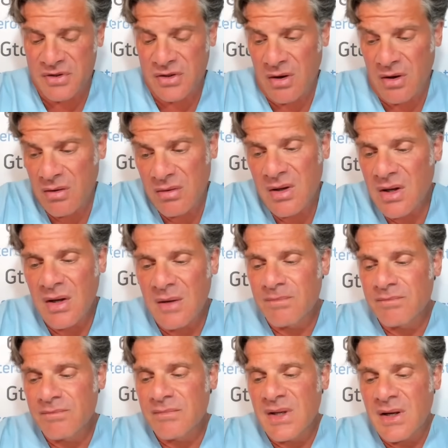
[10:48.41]
So
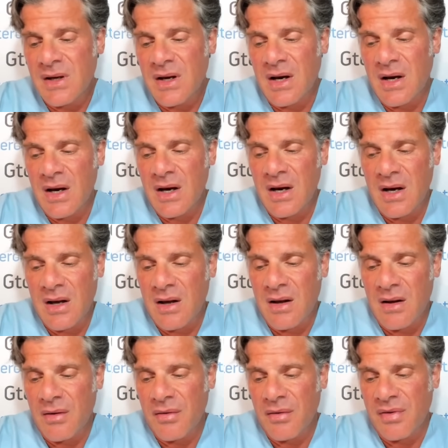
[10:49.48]

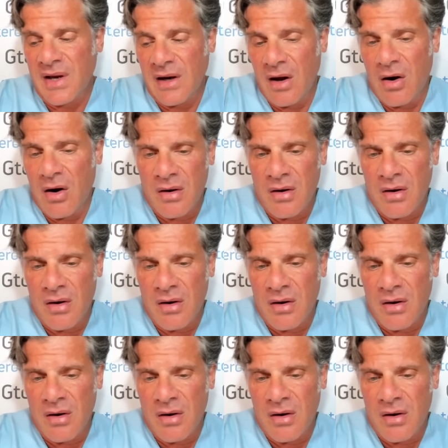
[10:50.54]
they